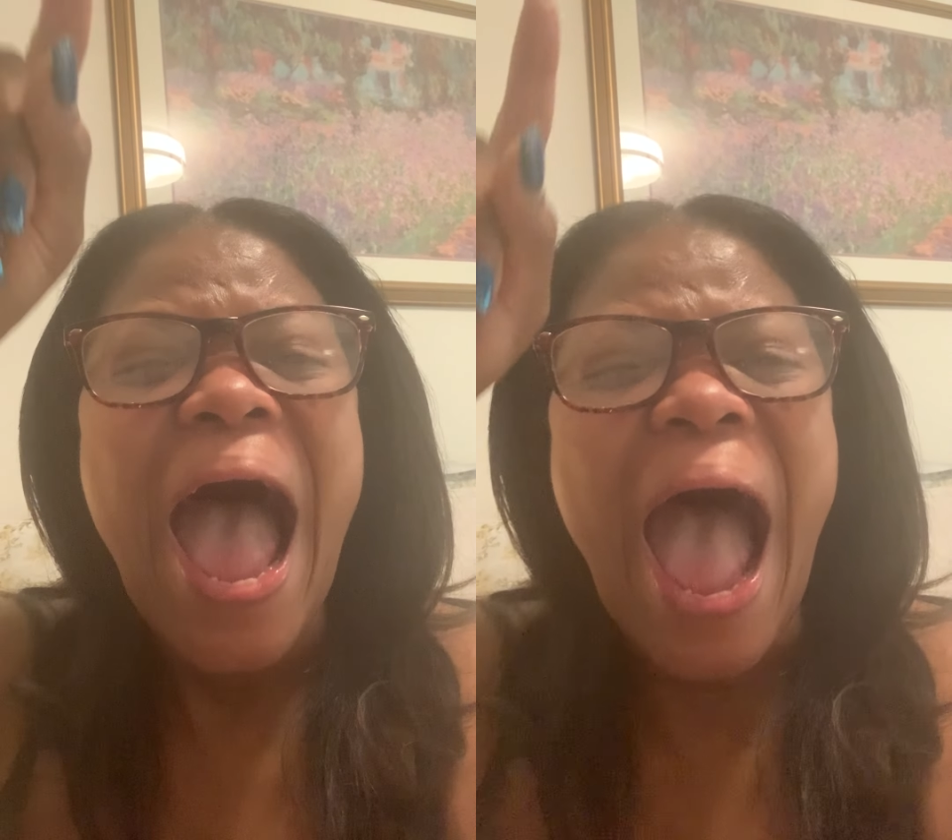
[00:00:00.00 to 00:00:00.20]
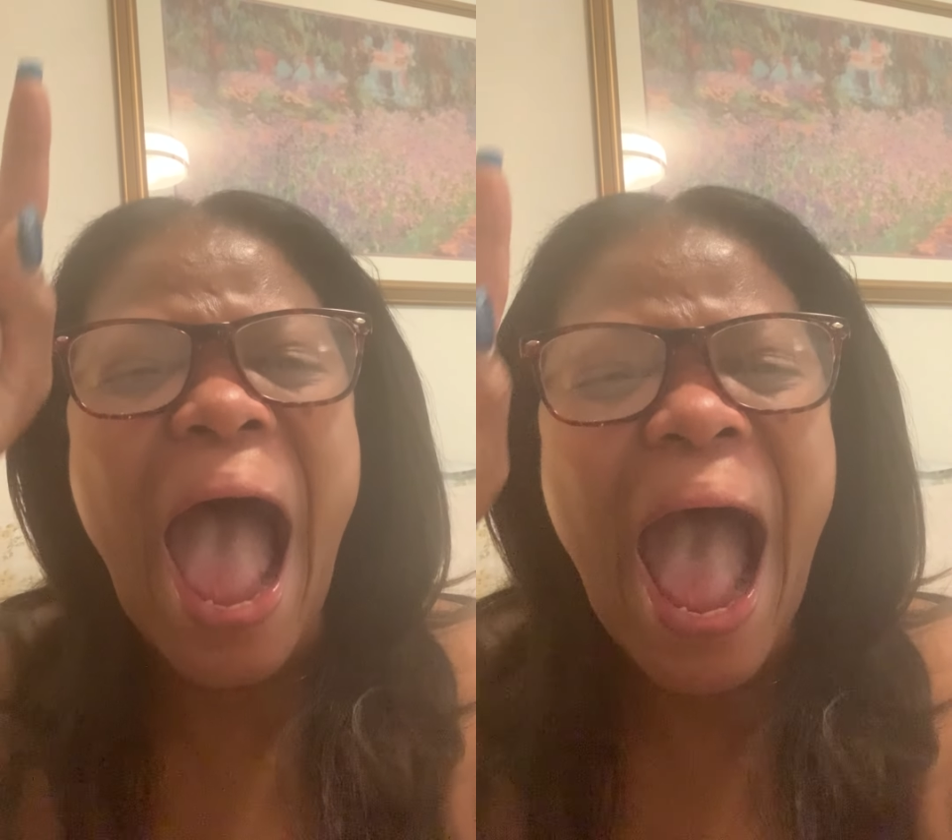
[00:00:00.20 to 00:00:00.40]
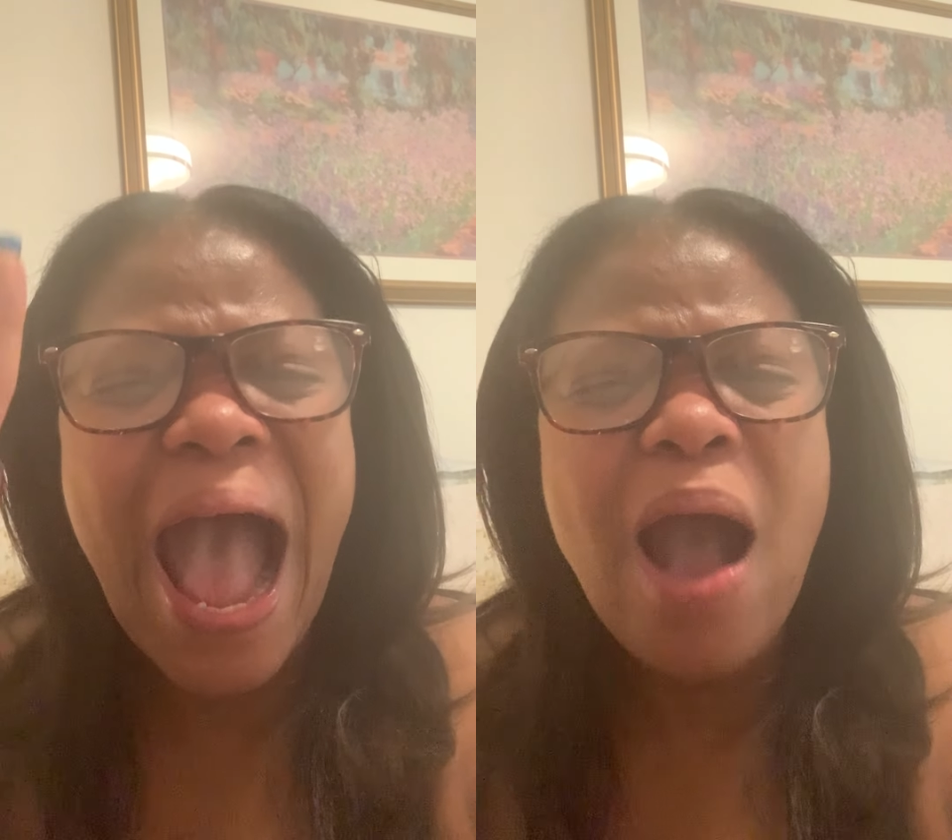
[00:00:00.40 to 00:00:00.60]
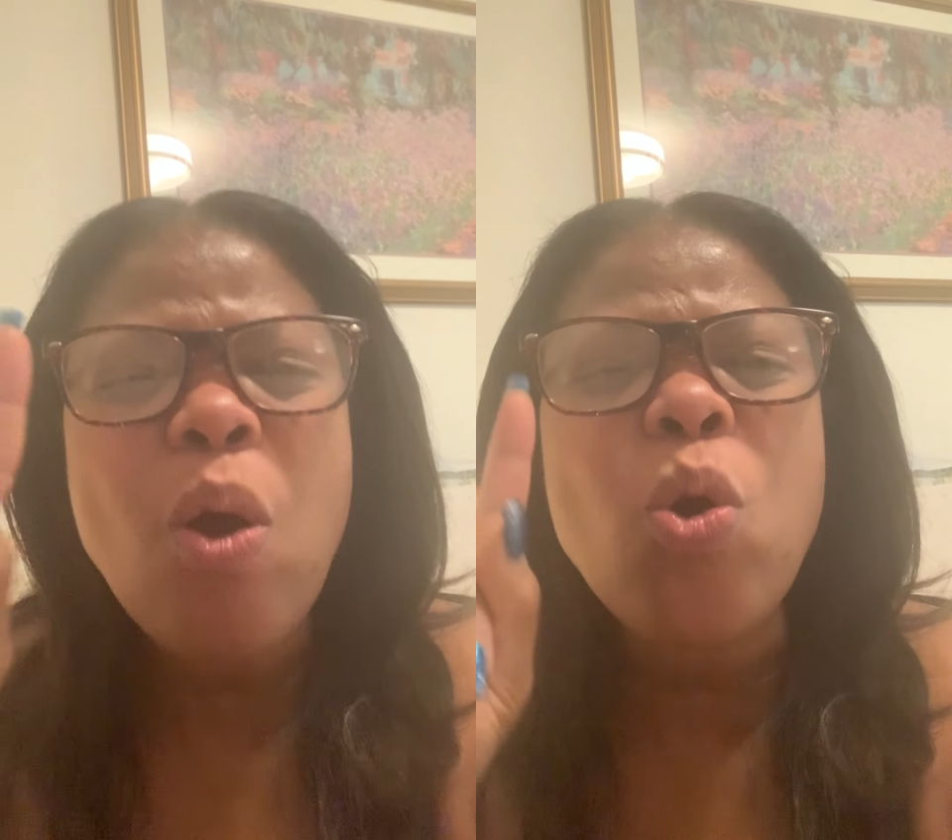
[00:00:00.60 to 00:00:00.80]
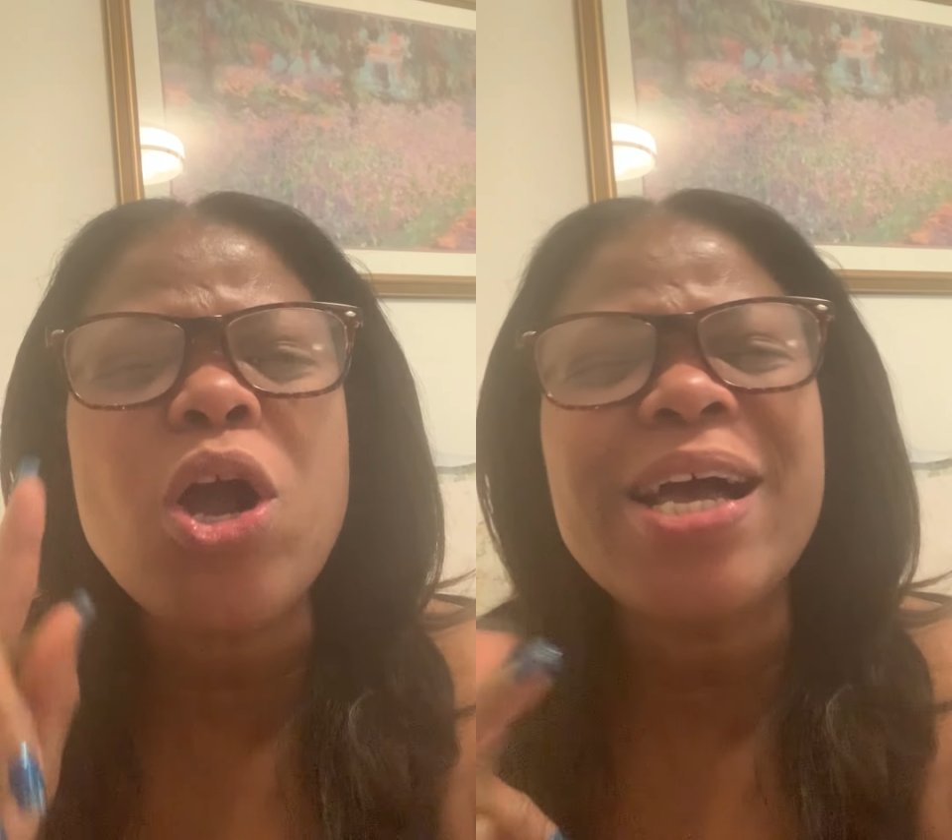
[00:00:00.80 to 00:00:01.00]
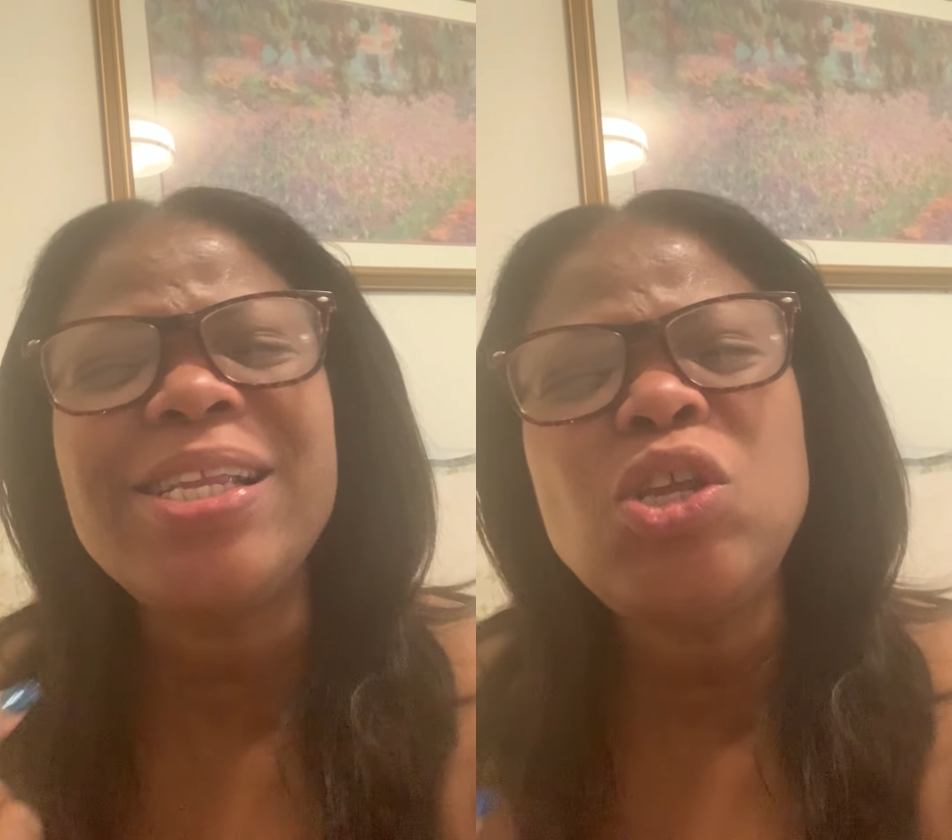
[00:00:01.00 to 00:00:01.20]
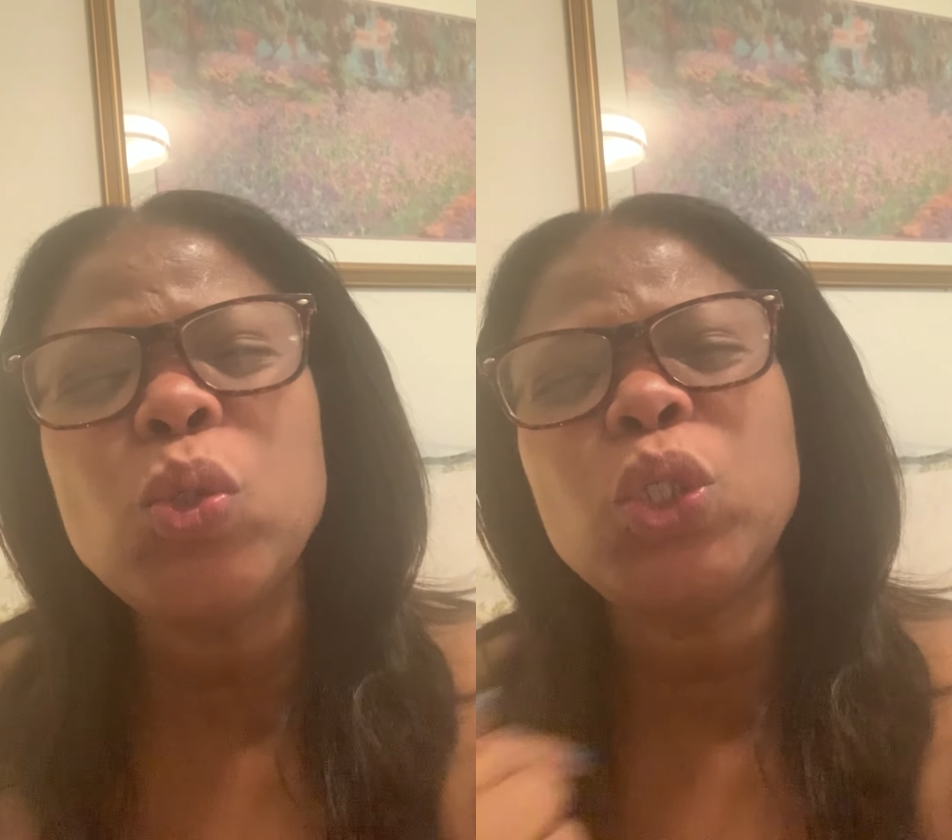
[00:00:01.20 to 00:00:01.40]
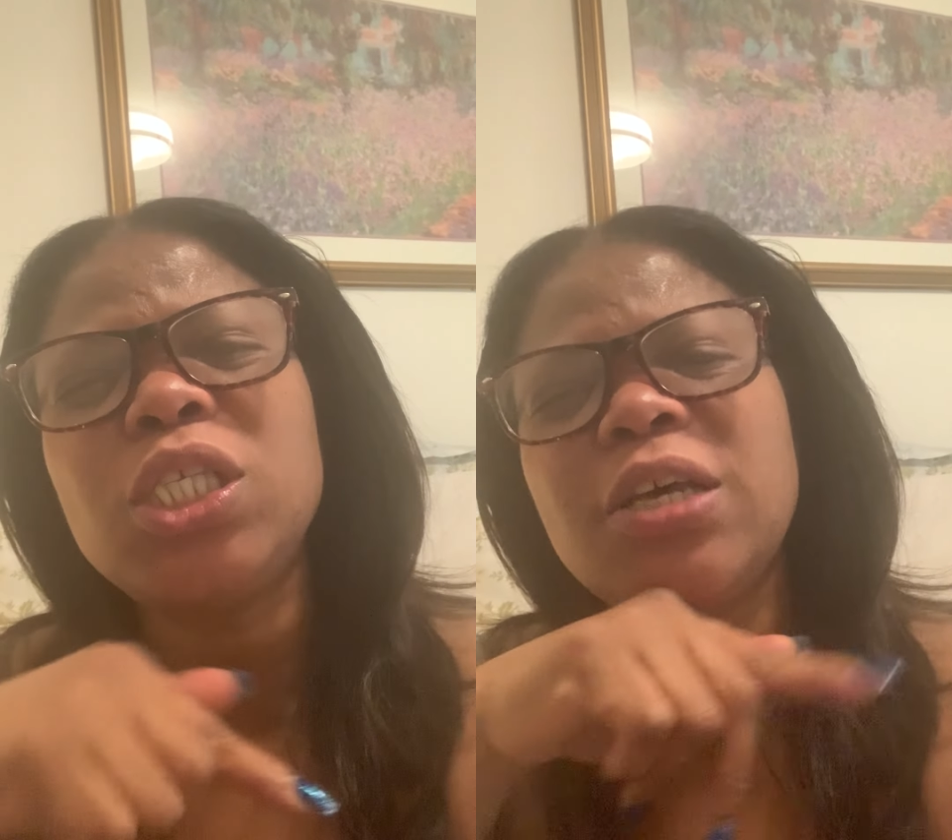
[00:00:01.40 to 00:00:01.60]
How can
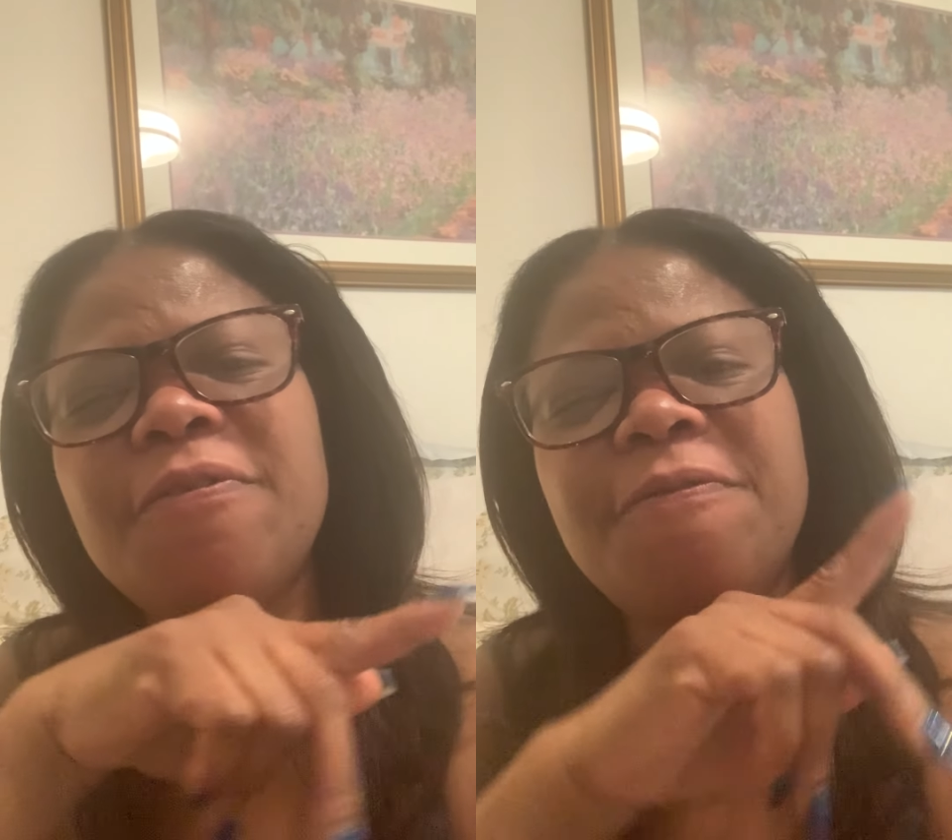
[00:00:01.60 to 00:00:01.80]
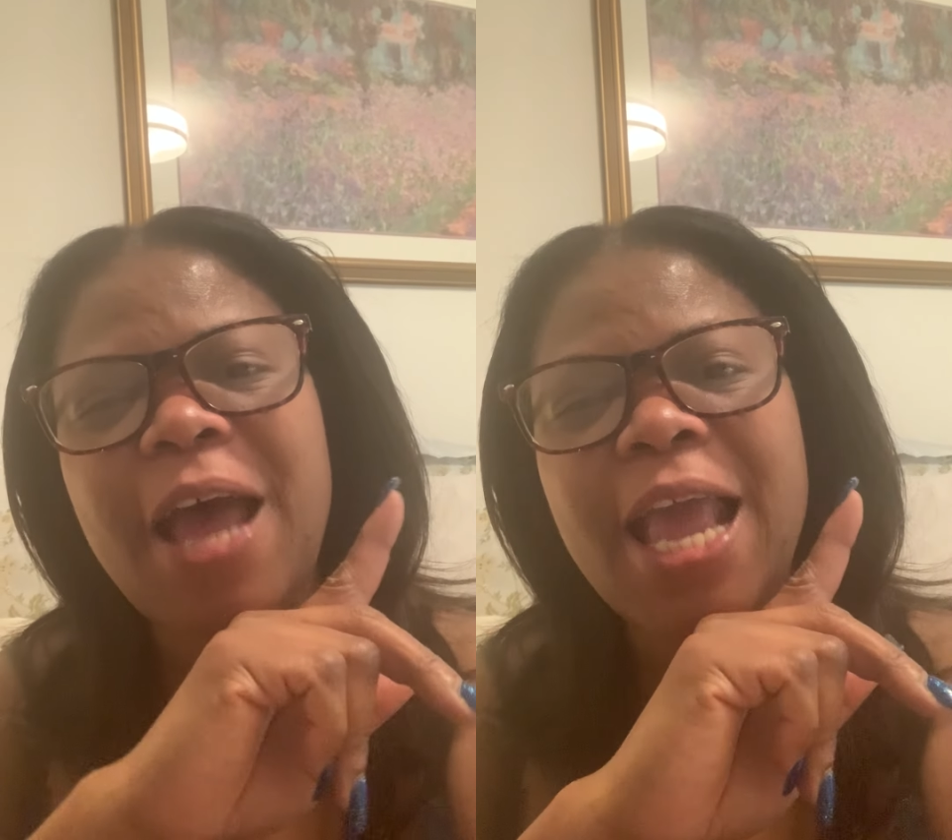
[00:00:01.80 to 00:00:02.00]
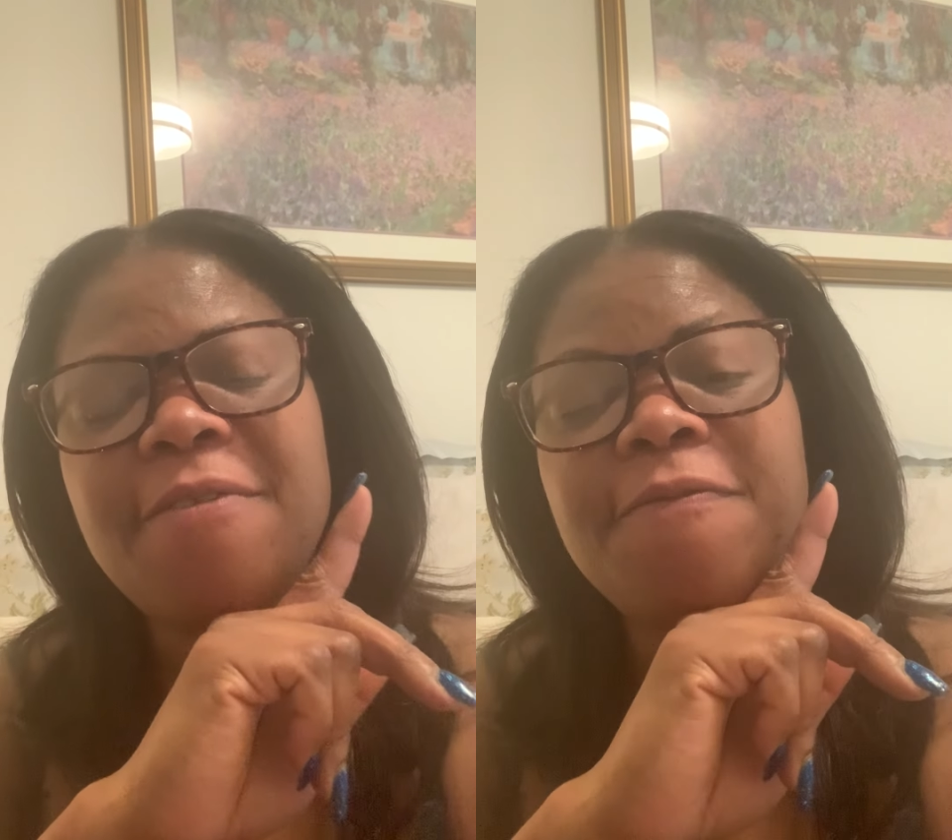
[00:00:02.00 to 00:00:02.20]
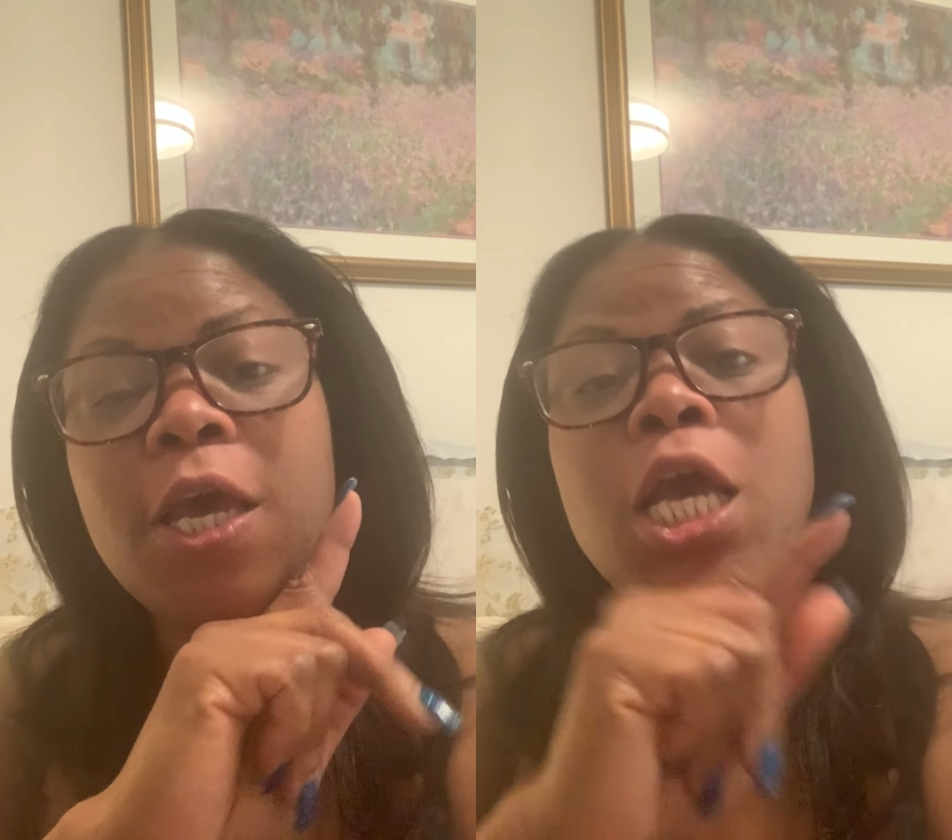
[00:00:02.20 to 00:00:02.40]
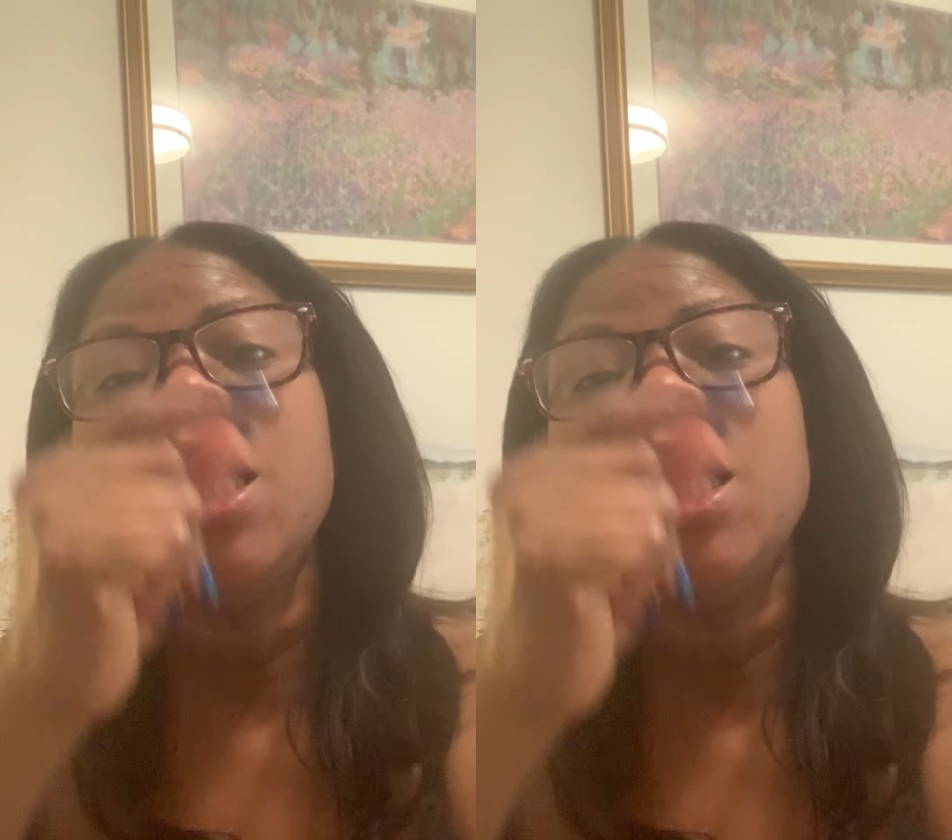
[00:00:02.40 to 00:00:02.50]
you survive